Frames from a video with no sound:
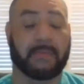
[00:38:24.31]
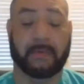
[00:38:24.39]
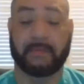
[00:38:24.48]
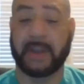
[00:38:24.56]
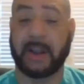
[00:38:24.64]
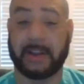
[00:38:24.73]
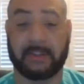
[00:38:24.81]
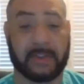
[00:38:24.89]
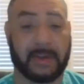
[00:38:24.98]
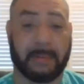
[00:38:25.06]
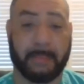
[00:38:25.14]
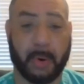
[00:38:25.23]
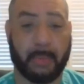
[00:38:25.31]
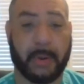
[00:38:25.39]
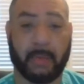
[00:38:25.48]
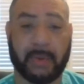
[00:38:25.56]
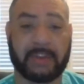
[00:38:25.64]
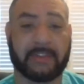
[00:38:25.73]
for various
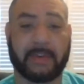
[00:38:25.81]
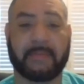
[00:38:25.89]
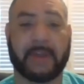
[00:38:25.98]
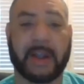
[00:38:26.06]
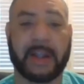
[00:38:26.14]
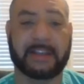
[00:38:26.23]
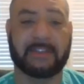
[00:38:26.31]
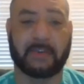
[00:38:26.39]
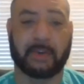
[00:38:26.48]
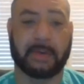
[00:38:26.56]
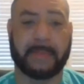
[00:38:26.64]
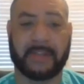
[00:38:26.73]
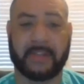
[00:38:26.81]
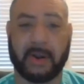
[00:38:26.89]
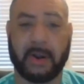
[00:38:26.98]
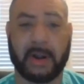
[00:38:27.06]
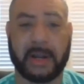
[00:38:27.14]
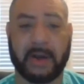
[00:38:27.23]
appropriate reasons are very concerned about
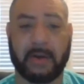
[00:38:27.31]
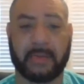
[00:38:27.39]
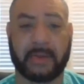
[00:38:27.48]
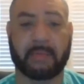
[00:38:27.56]
their heart health.